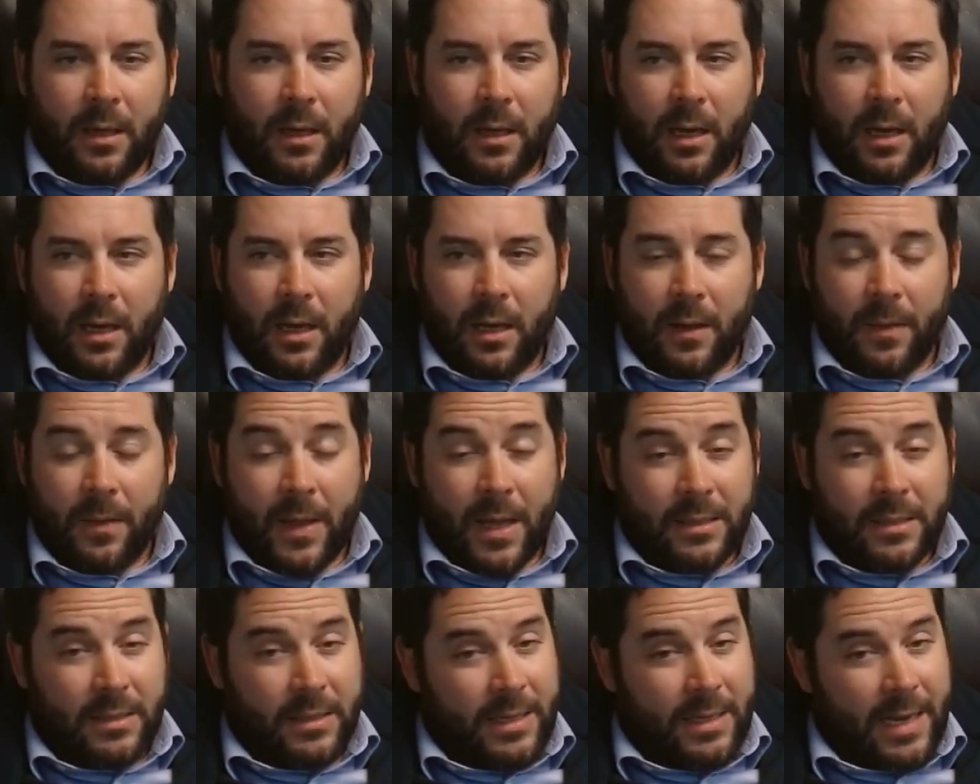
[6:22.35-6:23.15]
And
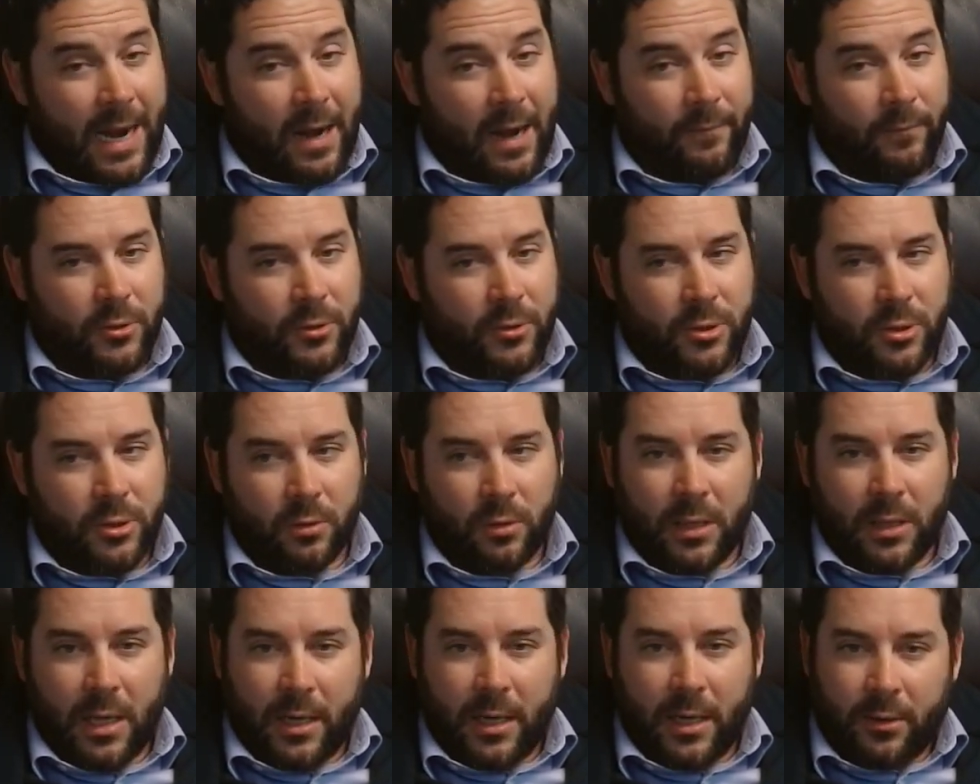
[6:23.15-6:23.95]
that's the average.
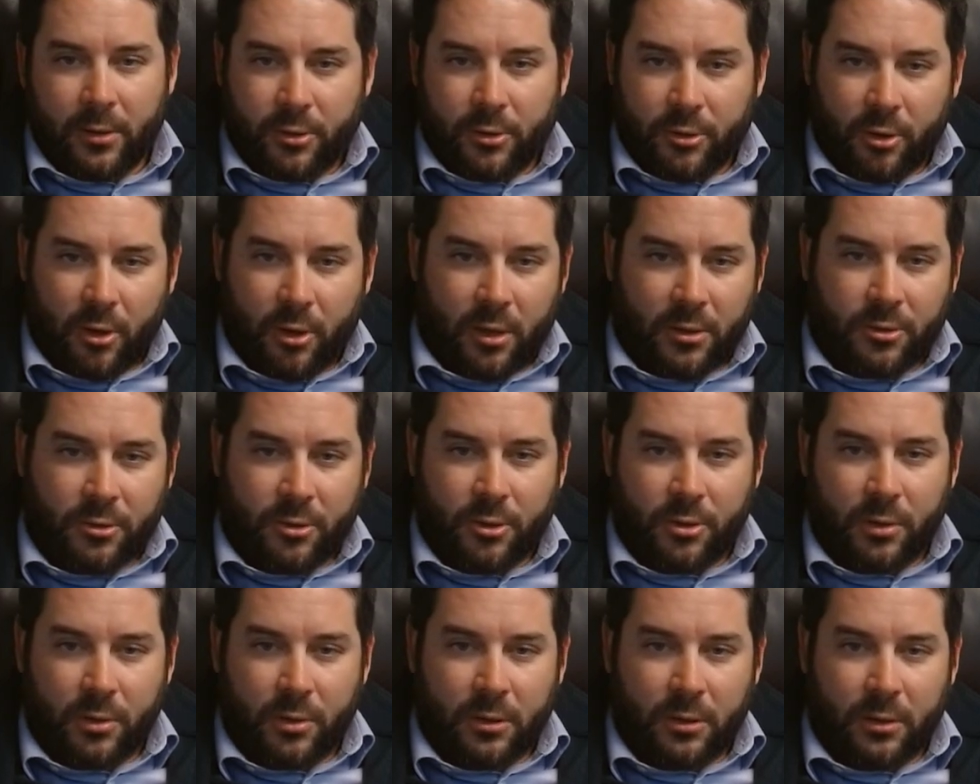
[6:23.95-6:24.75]
So a lot of the trucks
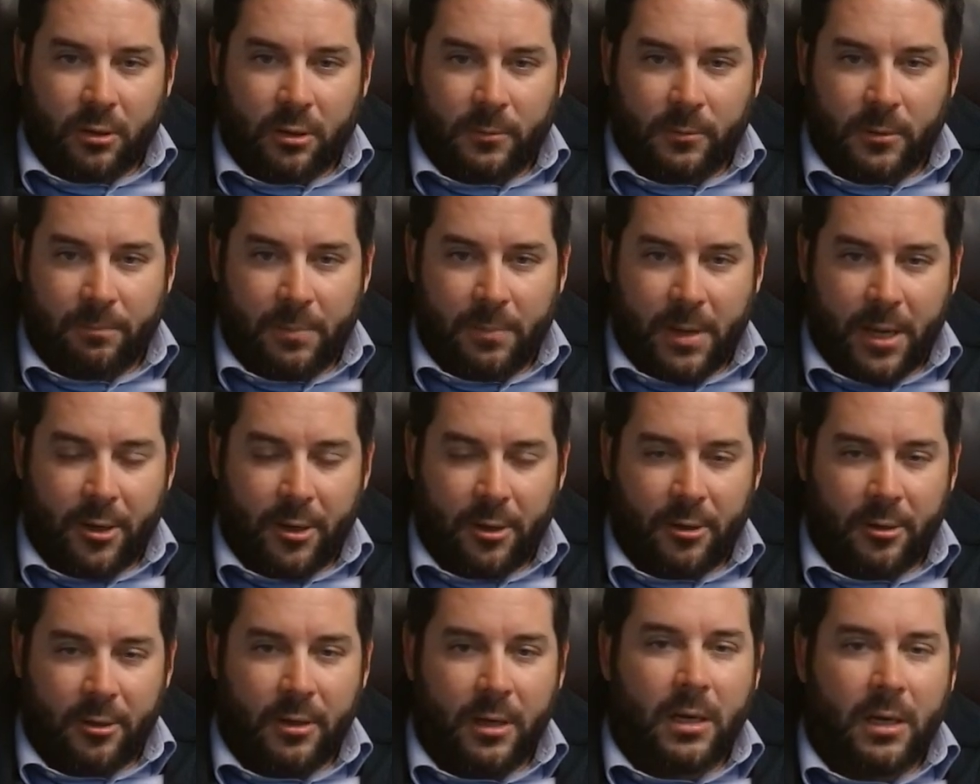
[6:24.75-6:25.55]
are doing a little bit
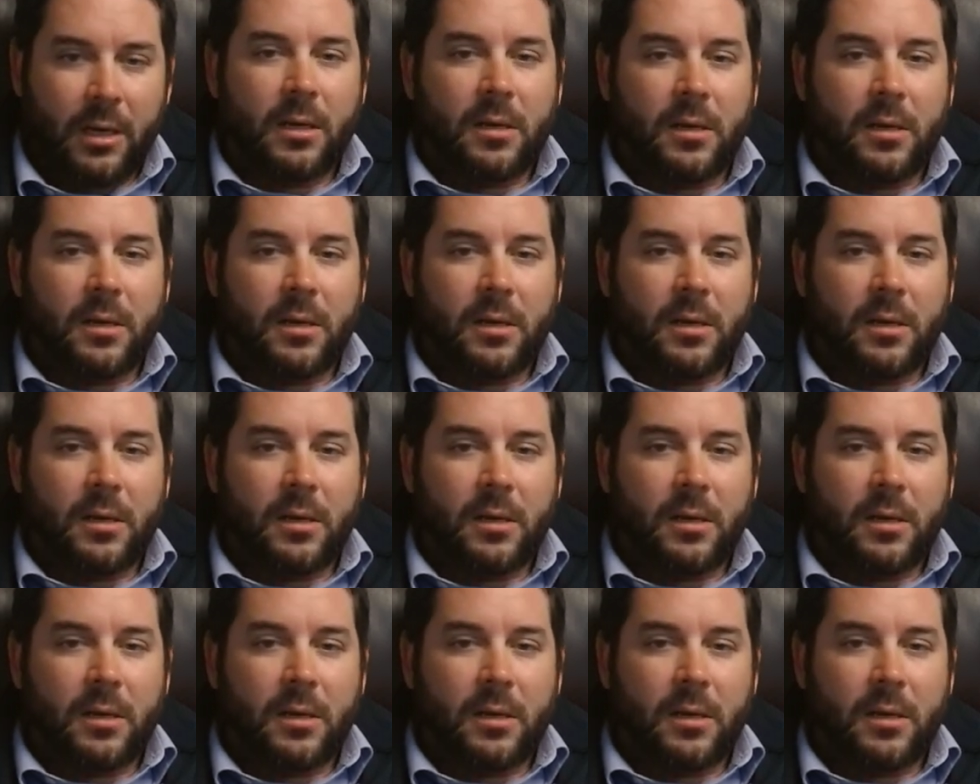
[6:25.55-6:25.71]
better.